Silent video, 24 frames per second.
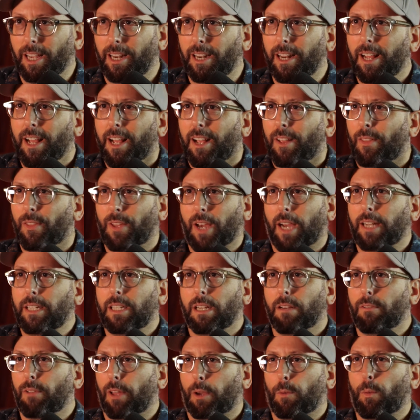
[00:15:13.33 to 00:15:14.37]
And the
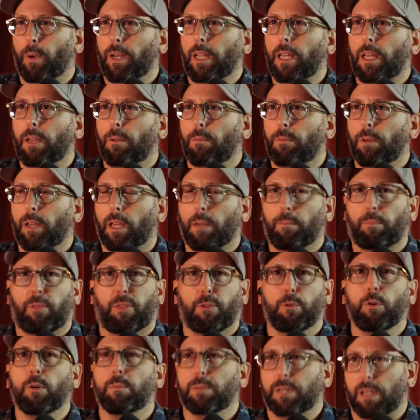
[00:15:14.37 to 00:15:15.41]
idea of like when he
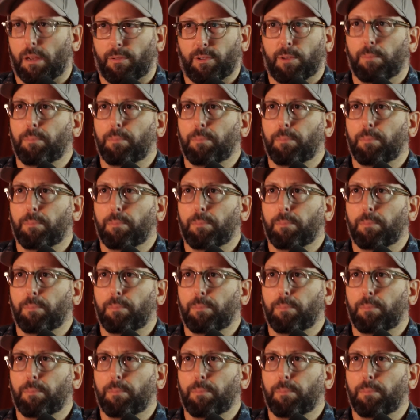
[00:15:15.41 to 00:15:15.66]
threw himself